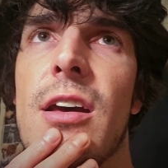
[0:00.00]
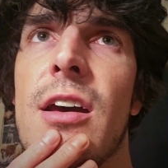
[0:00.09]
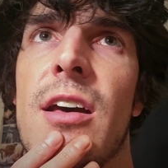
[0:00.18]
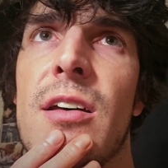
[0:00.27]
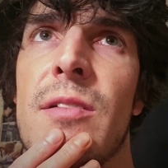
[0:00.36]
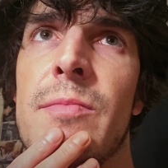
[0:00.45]

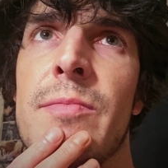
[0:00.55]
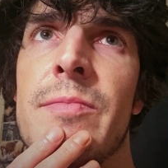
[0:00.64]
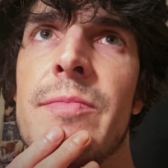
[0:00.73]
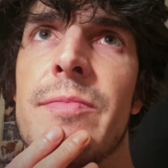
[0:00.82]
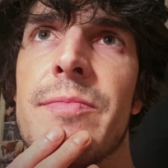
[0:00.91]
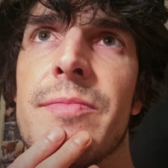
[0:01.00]
Um,
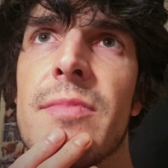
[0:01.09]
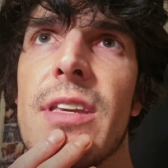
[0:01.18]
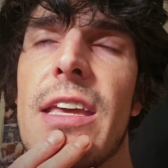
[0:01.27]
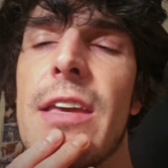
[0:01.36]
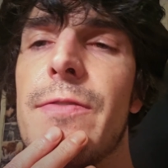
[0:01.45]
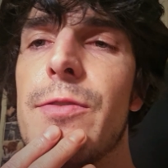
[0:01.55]

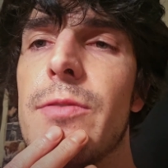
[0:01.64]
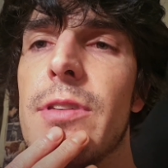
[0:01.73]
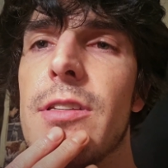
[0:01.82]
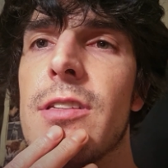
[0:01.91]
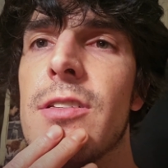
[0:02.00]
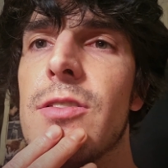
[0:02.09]
if you
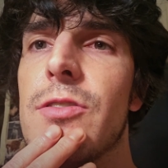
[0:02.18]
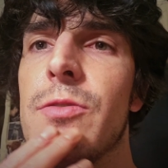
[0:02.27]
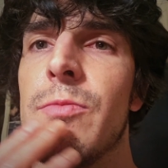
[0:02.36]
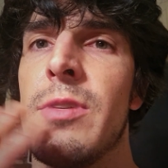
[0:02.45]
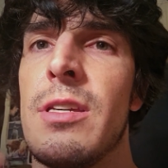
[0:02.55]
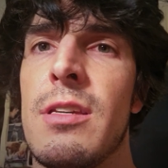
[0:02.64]
listened to
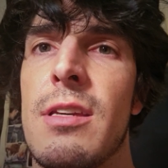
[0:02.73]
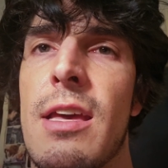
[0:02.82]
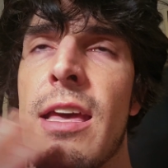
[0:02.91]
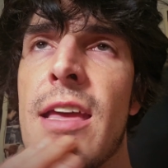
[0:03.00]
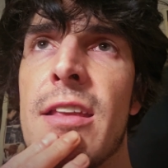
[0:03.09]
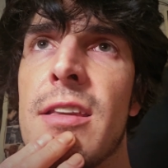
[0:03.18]
me
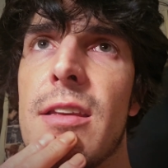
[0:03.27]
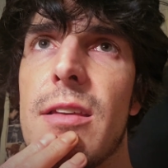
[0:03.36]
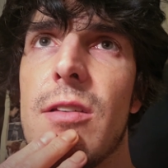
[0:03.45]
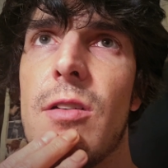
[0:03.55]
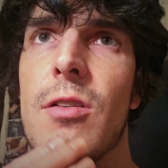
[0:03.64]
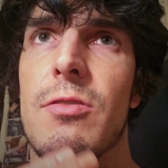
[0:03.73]
and
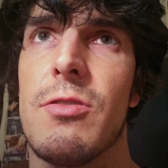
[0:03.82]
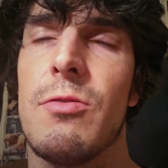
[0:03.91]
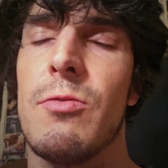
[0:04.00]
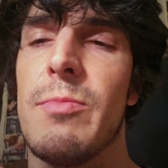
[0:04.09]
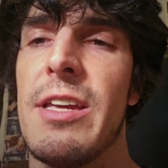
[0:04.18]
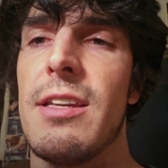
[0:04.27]

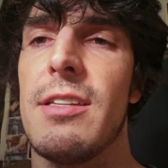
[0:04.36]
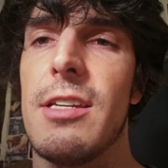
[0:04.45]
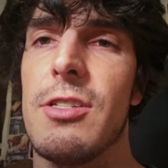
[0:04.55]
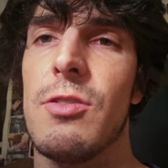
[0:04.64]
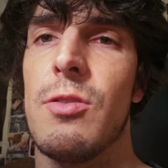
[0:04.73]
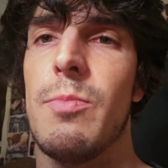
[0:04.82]
also made
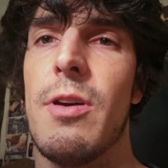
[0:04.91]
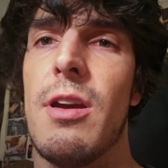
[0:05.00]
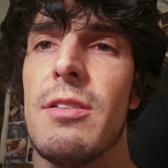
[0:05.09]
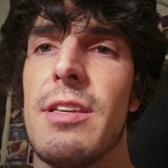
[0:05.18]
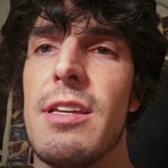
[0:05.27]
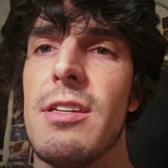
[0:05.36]
additional
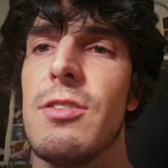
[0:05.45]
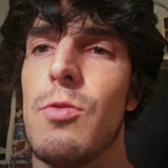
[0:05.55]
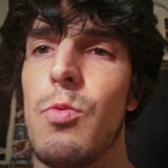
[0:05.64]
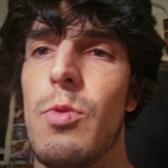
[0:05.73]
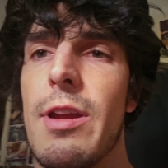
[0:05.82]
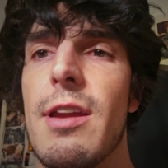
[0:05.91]
parlays
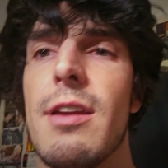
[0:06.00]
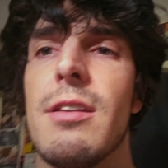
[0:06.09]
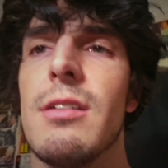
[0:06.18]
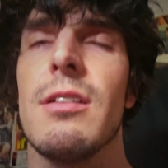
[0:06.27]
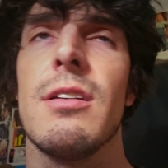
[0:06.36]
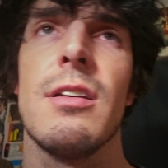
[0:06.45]
where,
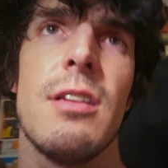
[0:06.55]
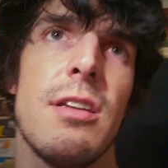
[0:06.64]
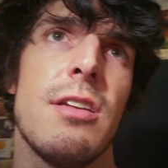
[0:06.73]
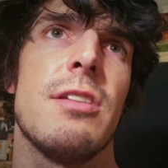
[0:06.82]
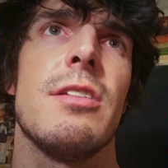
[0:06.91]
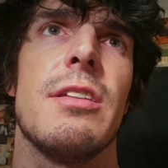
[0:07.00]

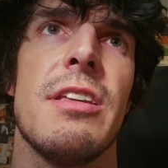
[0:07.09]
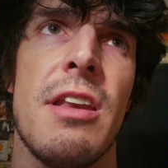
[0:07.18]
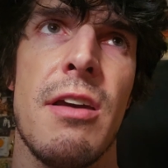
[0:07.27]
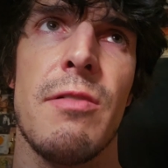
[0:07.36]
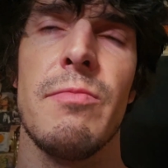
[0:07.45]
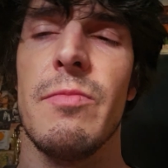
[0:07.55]

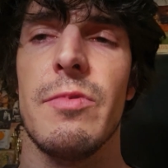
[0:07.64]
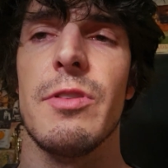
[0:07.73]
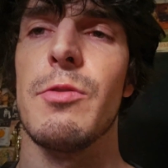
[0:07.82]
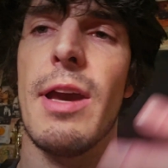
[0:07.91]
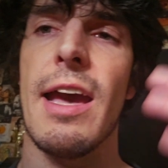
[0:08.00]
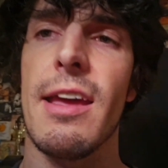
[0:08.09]

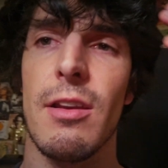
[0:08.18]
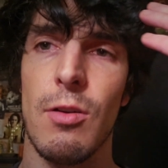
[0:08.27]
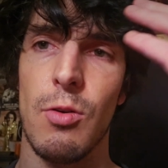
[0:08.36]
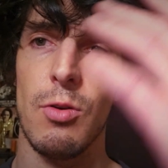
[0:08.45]
you had a